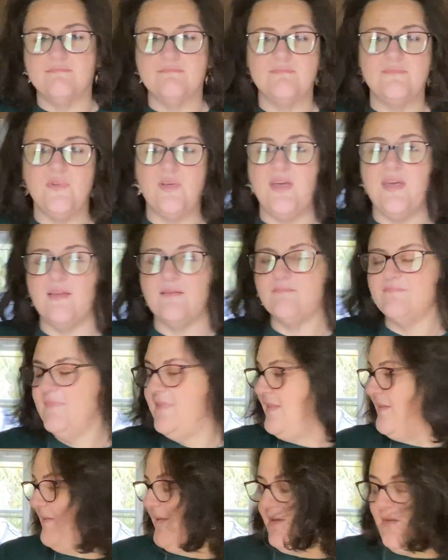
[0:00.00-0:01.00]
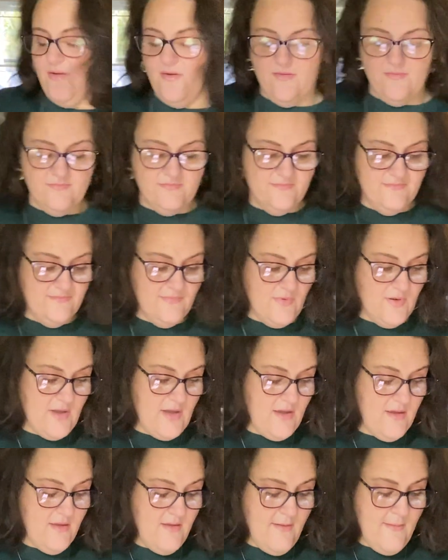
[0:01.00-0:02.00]
You can't see her. Okay.
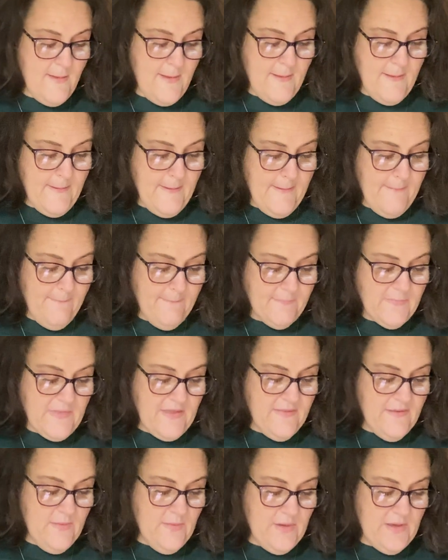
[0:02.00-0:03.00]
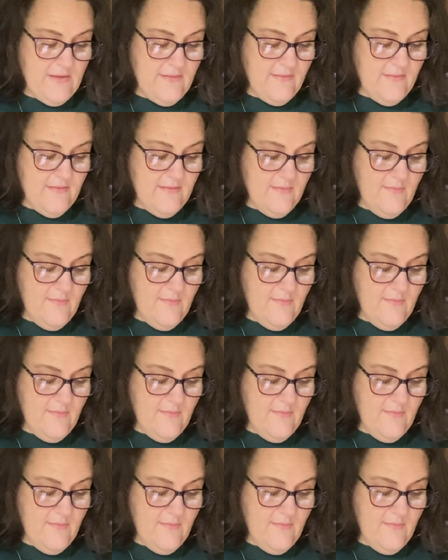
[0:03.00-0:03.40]
And then what else?